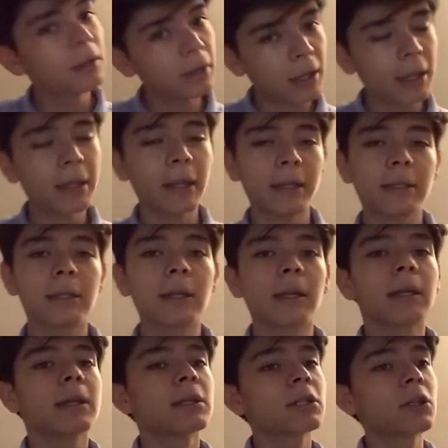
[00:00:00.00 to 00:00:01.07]
And that's it.
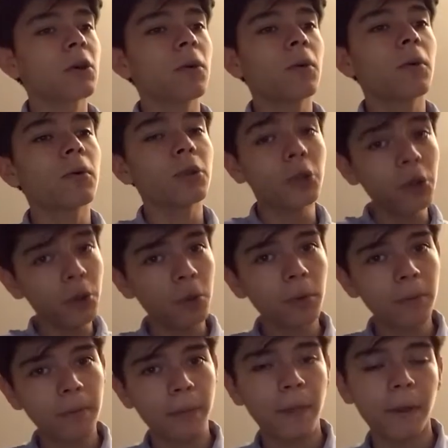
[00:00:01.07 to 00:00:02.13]
So you,
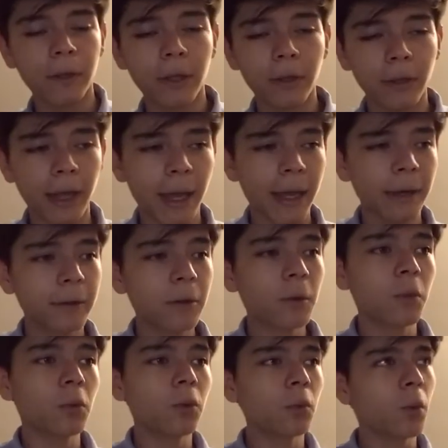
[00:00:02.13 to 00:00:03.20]
on the other hand,
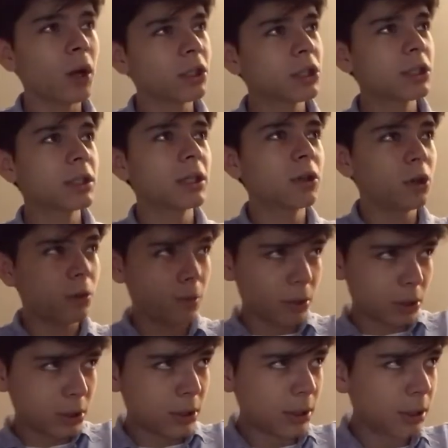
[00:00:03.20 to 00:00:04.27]
will watch the
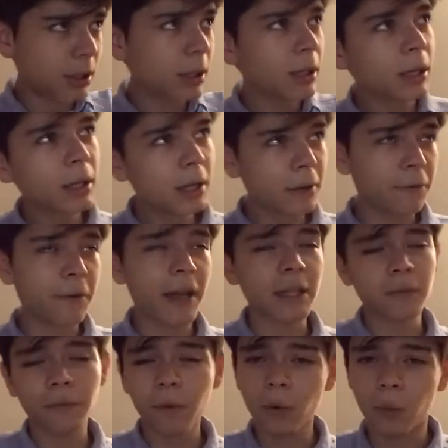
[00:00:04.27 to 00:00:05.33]
universe in
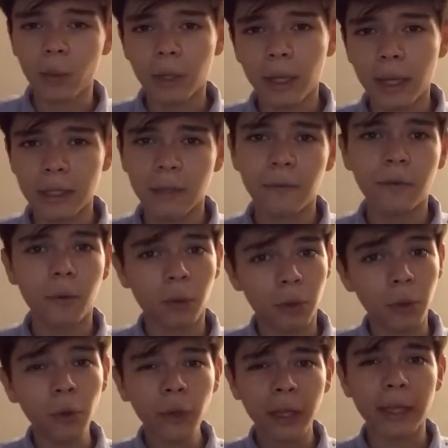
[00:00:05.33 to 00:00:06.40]
fast forward, as if you were
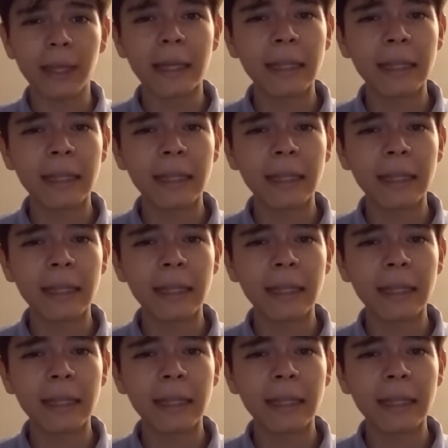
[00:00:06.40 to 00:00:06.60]
looking